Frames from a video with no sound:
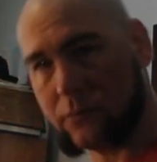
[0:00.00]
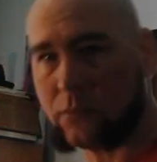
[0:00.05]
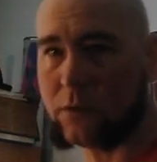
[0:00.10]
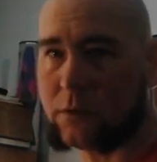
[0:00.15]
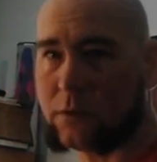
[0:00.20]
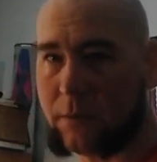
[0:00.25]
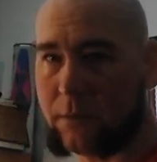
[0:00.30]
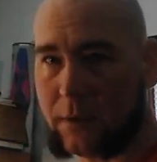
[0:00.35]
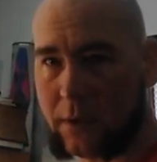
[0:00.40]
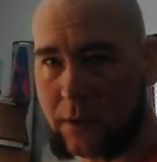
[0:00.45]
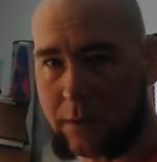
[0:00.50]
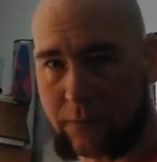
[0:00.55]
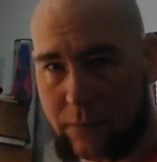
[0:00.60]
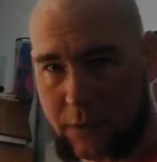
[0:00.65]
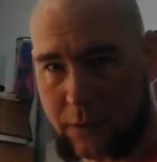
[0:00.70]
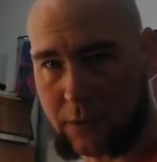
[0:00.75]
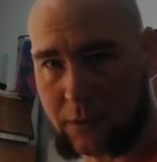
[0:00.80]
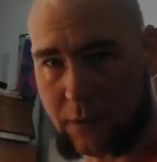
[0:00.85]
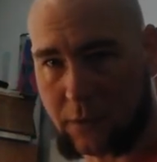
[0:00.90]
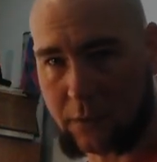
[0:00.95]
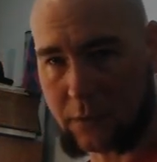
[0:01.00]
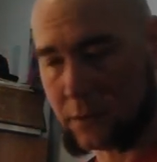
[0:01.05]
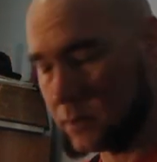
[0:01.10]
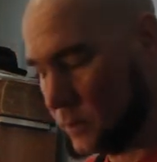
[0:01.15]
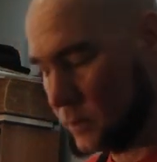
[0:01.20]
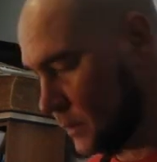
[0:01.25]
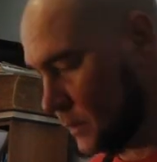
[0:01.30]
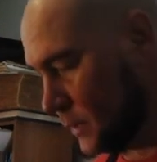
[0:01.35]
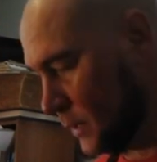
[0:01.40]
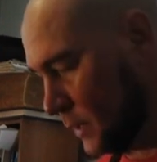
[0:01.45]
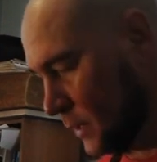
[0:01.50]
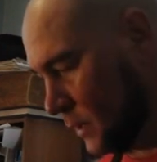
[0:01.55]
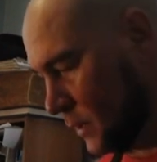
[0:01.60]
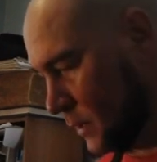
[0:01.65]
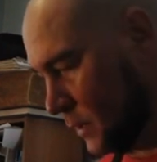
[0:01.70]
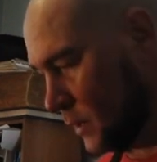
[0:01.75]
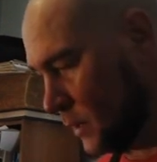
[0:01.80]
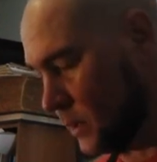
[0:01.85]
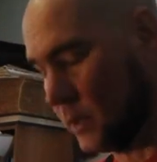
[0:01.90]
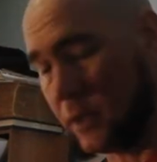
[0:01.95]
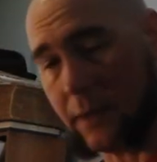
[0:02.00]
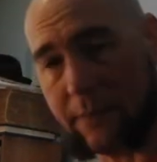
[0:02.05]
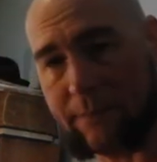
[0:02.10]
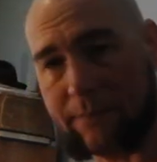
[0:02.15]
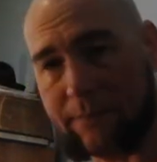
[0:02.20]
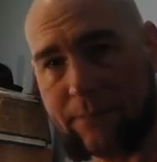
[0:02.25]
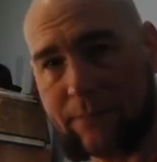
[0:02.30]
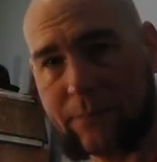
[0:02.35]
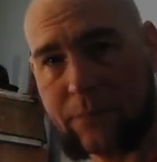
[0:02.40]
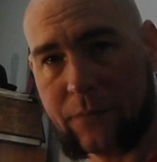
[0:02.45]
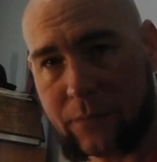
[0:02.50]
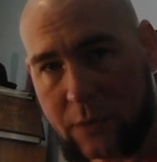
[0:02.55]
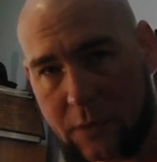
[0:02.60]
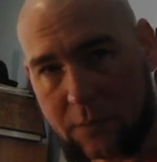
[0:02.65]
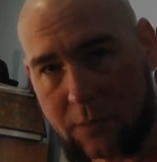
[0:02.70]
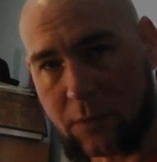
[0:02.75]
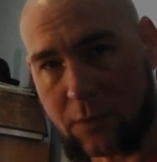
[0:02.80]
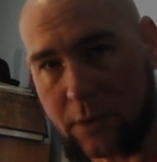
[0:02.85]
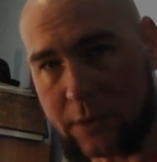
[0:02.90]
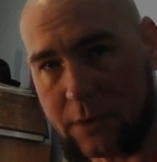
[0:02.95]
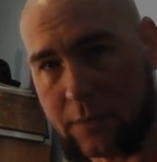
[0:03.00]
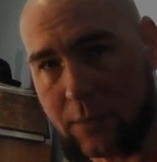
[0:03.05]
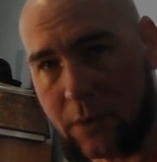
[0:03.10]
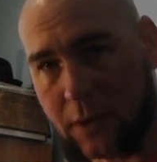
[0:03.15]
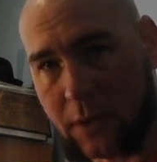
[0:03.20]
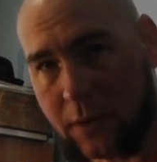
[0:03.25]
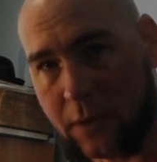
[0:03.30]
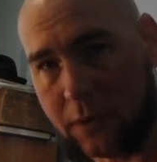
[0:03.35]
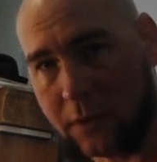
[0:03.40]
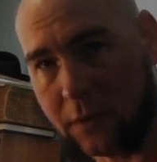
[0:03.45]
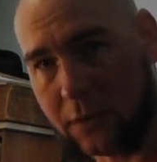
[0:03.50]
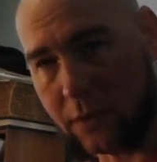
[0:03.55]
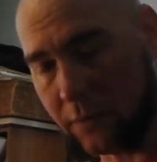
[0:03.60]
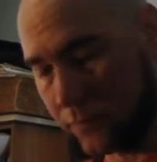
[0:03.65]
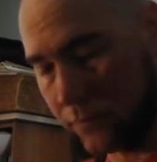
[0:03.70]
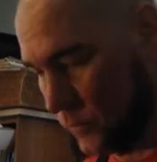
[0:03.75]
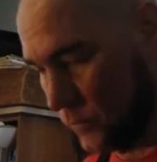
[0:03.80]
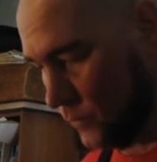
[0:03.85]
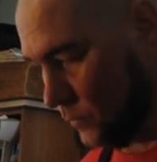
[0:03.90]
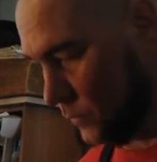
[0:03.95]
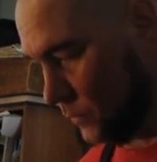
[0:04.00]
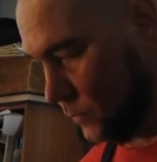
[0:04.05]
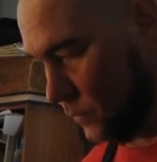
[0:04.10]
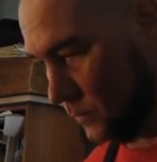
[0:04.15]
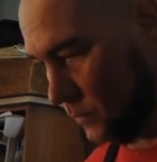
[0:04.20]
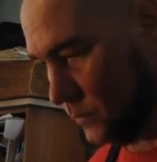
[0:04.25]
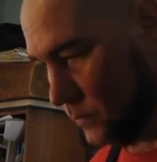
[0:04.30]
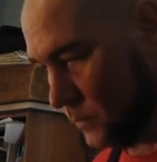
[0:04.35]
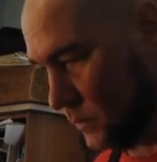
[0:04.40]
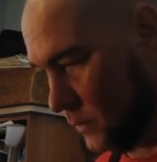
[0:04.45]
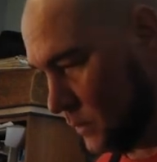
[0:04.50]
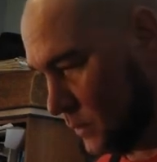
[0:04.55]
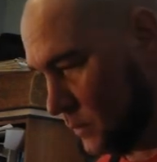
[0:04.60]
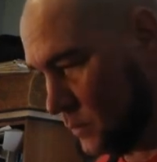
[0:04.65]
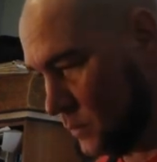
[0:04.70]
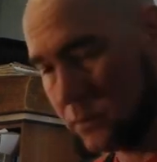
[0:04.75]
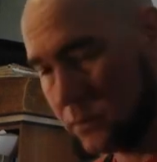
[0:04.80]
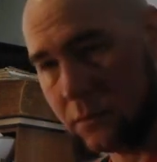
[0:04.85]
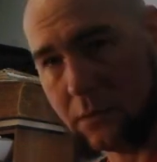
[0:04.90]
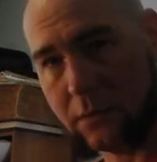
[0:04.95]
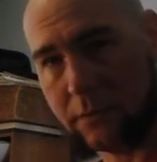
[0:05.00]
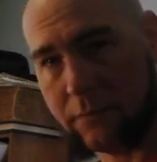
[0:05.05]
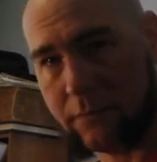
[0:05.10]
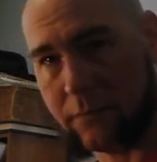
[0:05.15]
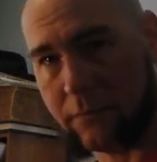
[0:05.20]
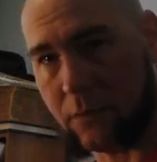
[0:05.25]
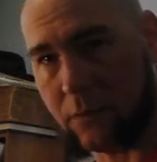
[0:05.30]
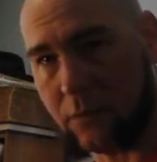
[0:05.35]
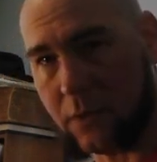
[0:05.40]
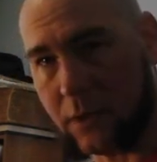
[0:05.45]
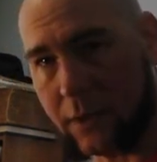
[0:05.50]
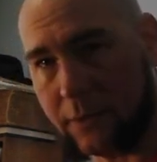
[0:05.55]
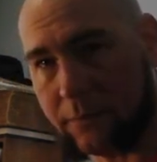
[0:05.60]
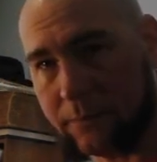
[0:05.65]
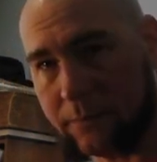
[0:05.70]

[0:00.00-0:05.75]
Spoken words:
will smell like fish turds. It's a price you pay if you want it.